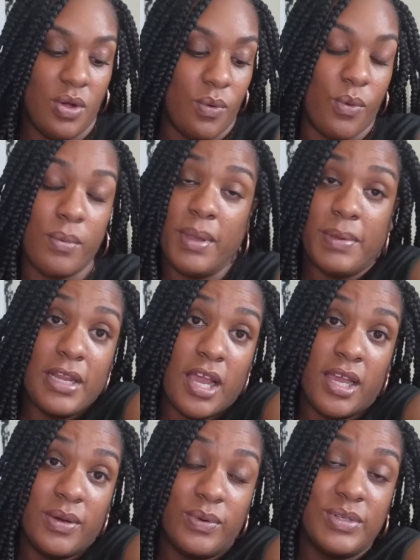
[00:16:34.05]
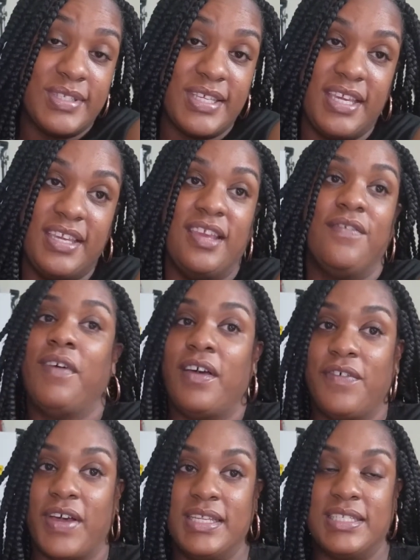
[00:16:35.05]
or maybe not we'll see if I
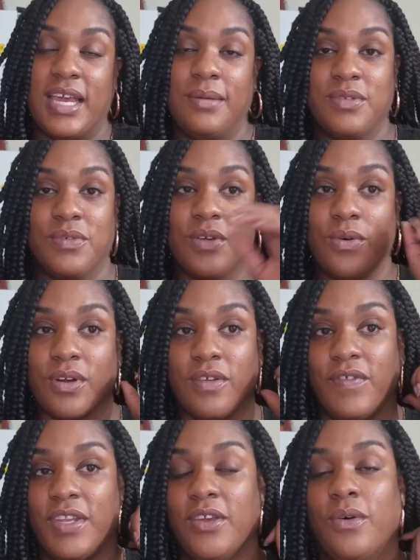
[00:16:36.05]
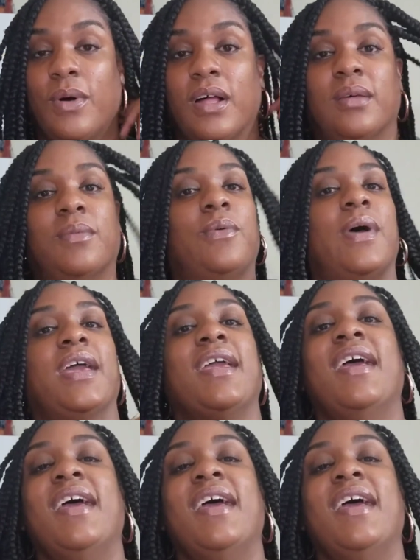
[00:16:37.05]
find time to record a video while I'm away